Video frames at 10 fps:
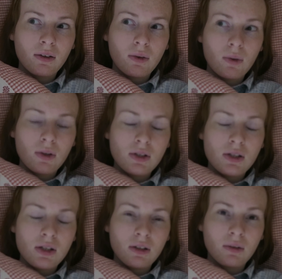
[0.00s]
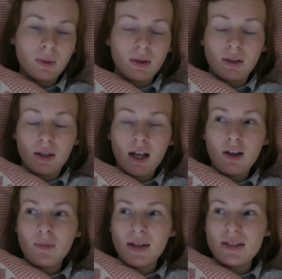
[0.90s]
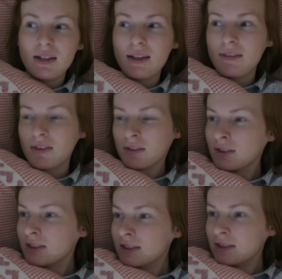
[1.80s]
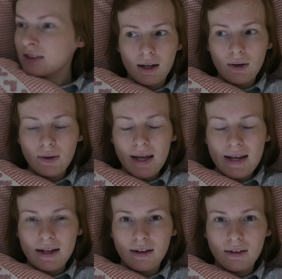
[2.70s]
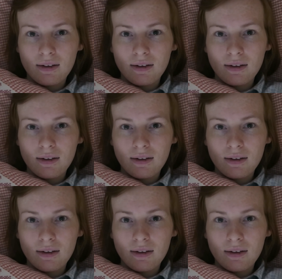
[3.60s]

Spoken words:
11:15, I don't get it.